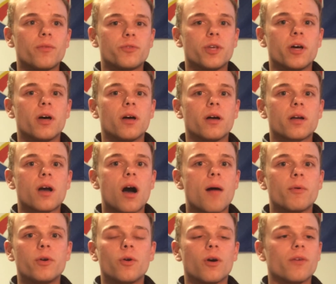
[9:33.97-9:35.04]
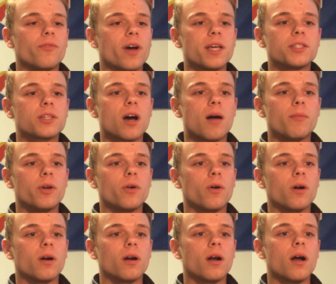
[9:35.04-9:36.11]
the Commodore, Vice
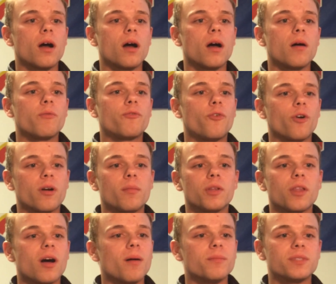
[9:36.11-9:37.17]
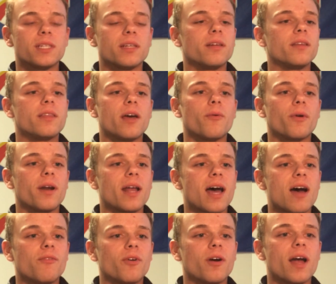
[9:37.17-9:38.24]
Commodore, Fordham alums, and they wanted to
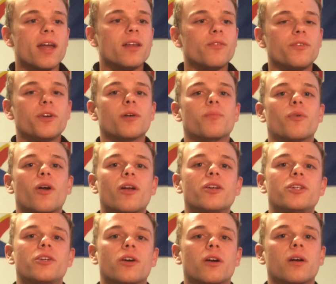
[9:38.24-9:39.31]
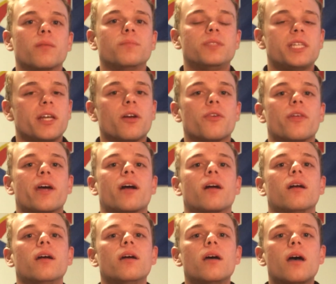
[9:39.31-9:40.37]
have our end-of-year brunch or dinner
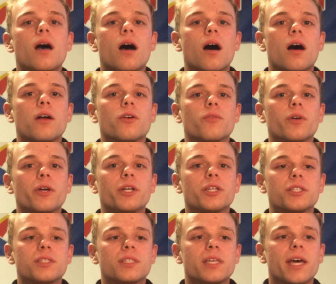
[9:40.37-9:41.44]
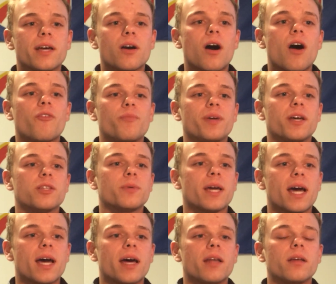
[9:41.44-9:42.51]
there to really just kick off because we
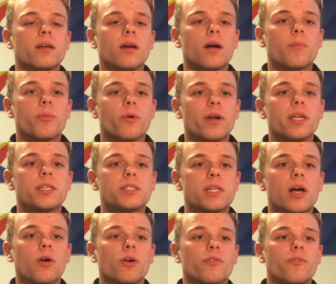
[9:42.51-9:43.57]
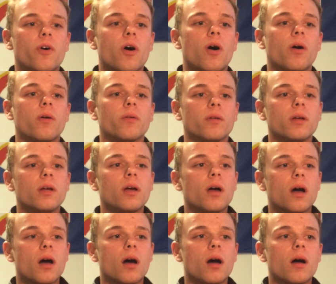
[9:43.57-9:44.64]
had a pretty stellar fall,
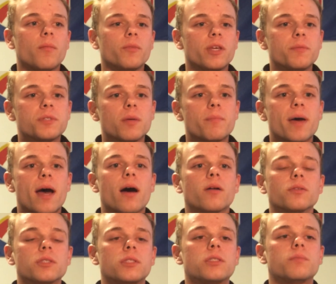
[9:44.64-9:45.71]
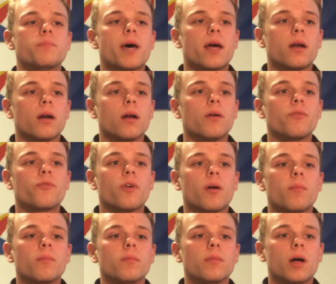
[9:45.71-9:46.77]
leaps and bounds better
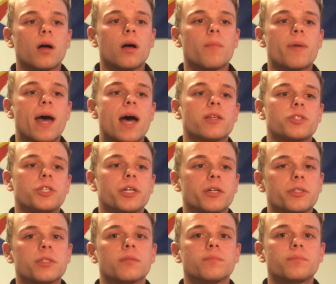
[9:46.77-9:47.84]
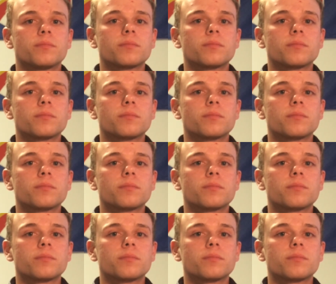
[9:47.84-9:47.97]
from past years.